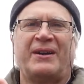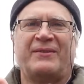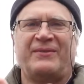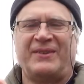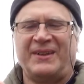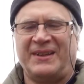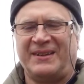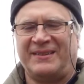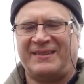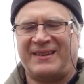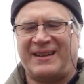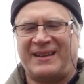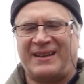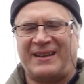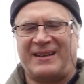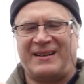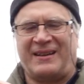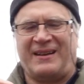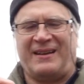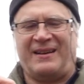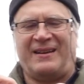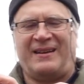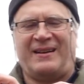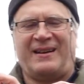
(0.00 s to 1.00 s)
of it is
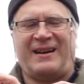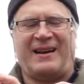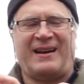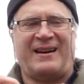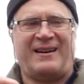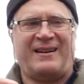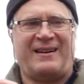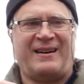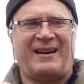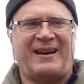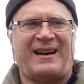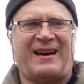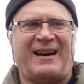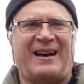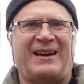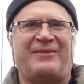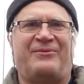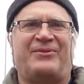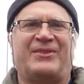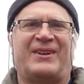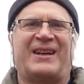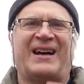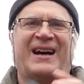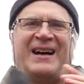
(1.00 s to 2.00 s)
that I've
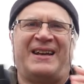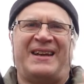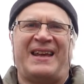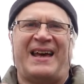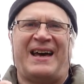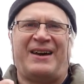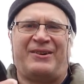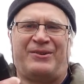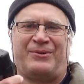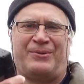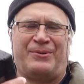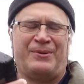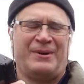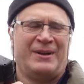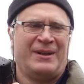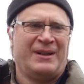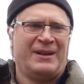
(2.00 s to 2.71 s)
forgotten how to